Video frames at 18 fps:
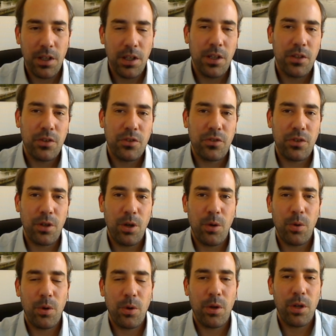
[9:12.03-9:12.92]

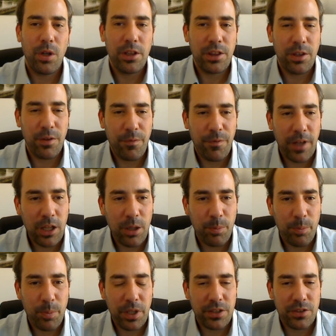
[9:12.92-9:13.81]
So
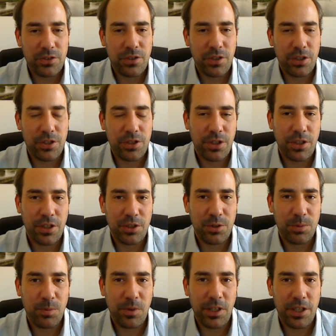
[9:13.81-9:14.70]
developing such a
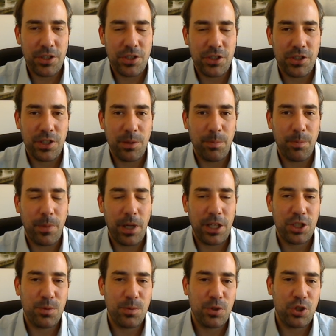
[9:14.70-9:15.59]
customer relationship
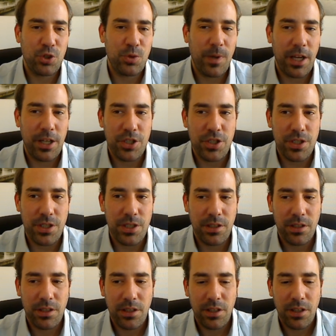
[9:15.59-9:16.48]
management
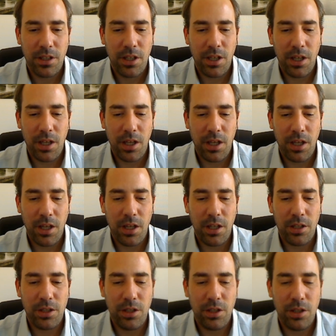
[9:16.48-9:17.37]
strategy,
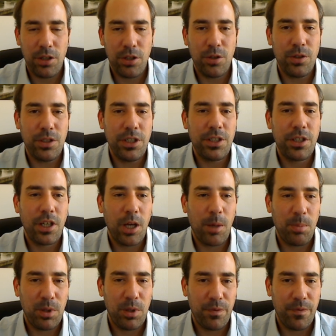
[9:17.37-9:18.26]
you need a
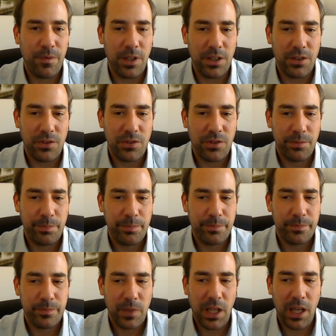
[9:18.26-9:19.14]
couple of things,
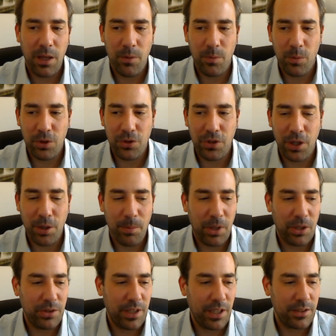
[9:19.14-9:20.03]
and we'll talk
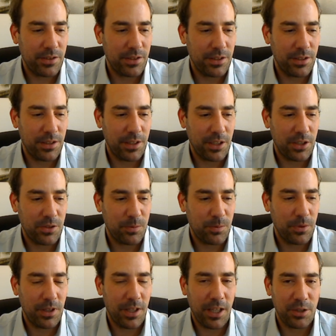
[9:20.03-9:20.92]
about that in the
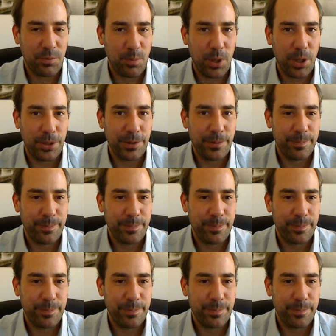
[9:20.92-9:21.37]
last part.